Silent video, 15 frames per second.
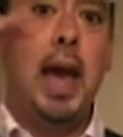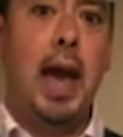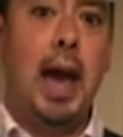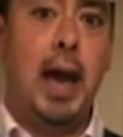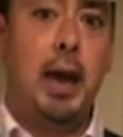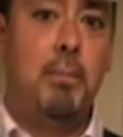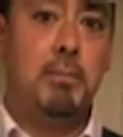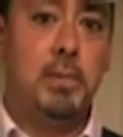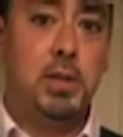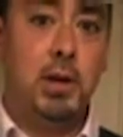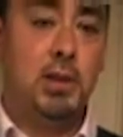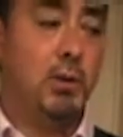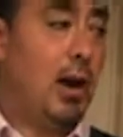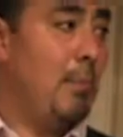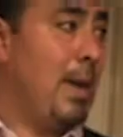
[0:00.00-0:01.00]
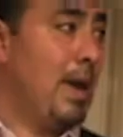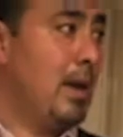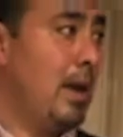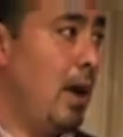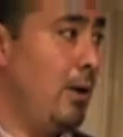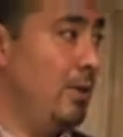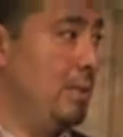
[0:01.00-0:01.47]
So I thought I'd make
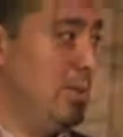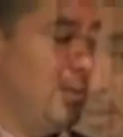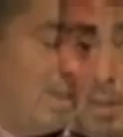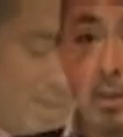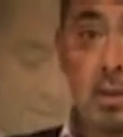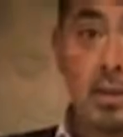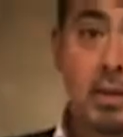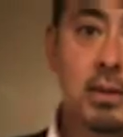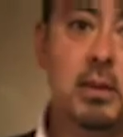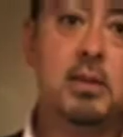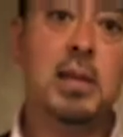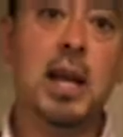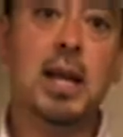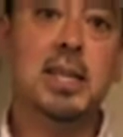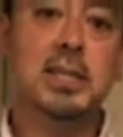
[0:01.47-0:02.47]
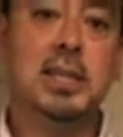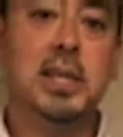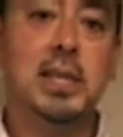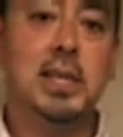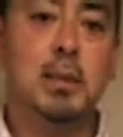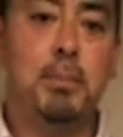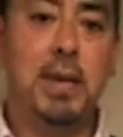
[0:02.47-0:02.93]
an ode, utilize
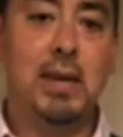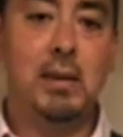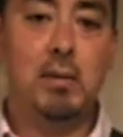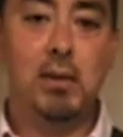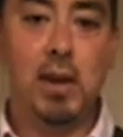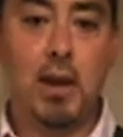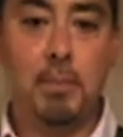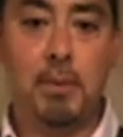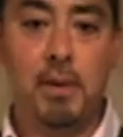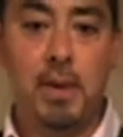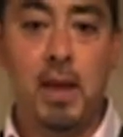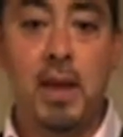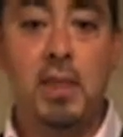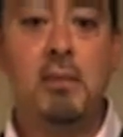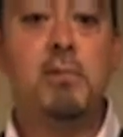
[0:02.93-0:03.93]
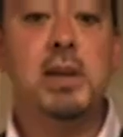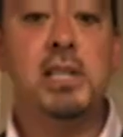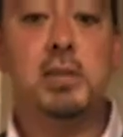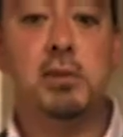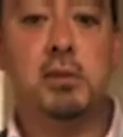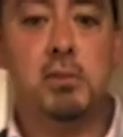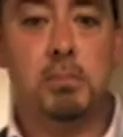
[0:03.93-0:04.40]
the Pegu Club, the
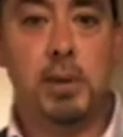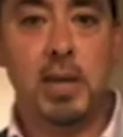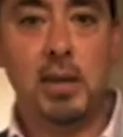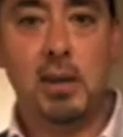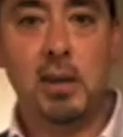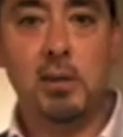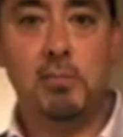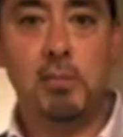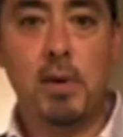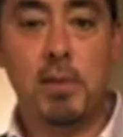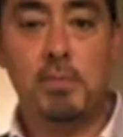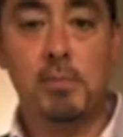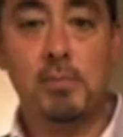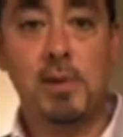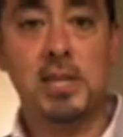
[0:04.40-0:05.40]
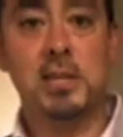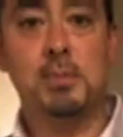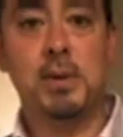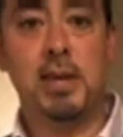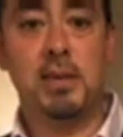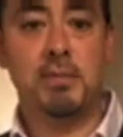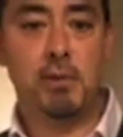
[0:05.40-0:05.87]
original Pegu Club
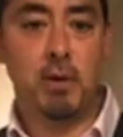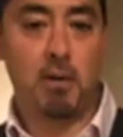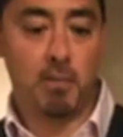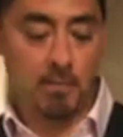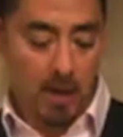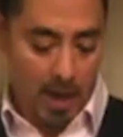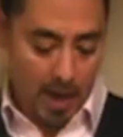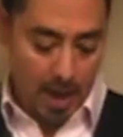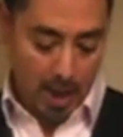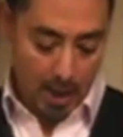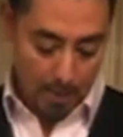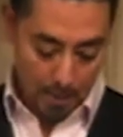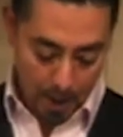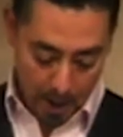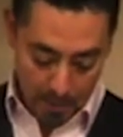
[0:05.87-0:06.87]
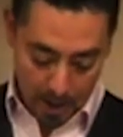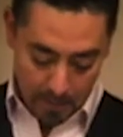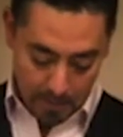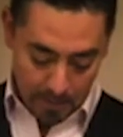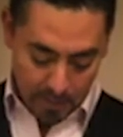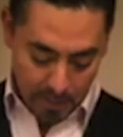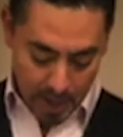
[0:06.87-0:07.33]
recipe from
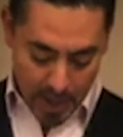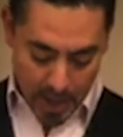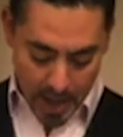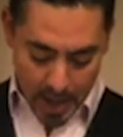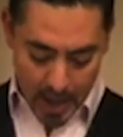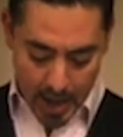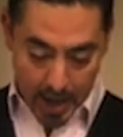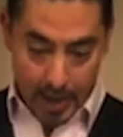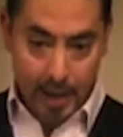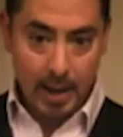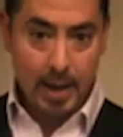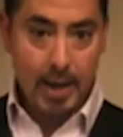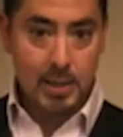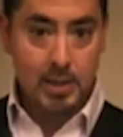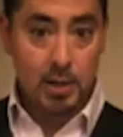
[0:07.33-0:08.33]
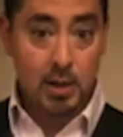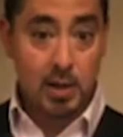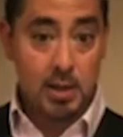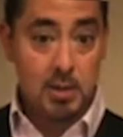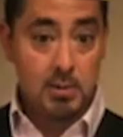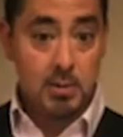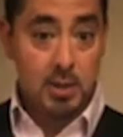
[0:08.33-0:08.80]
Burma. So I'm
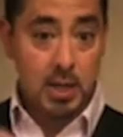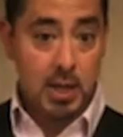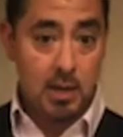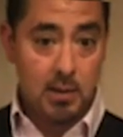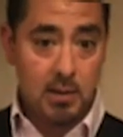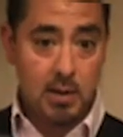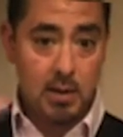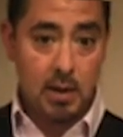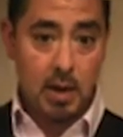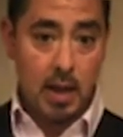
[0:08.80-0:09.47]
gonna use gin.